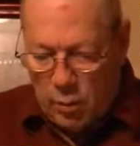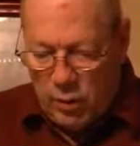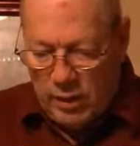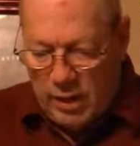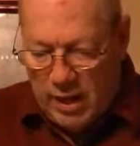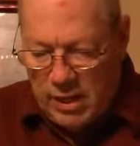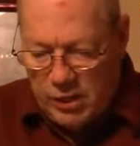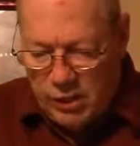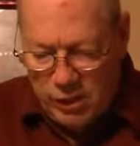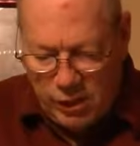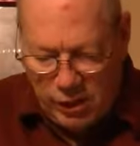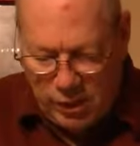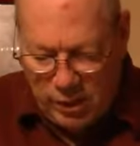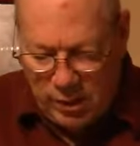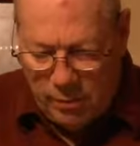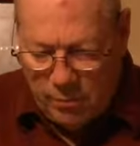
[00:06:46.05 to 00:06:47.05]
a
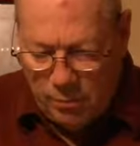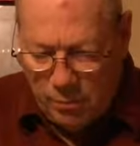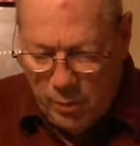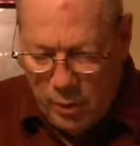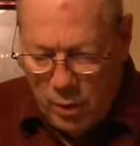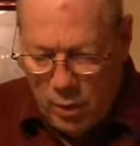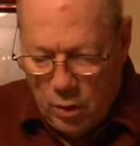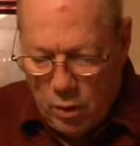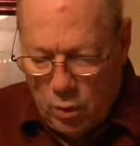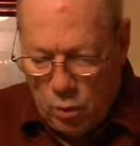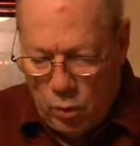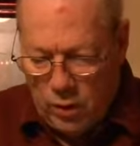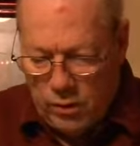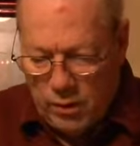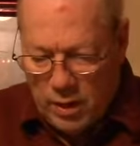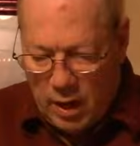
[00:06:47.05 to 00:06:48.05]
relationship
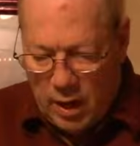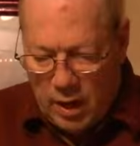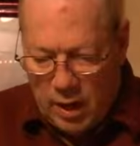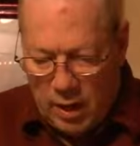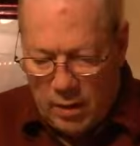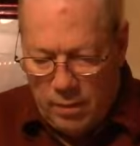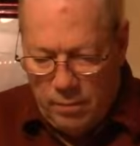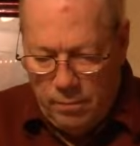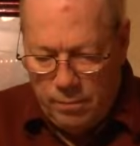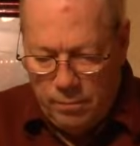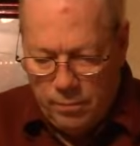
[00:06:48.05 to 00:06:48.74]
with God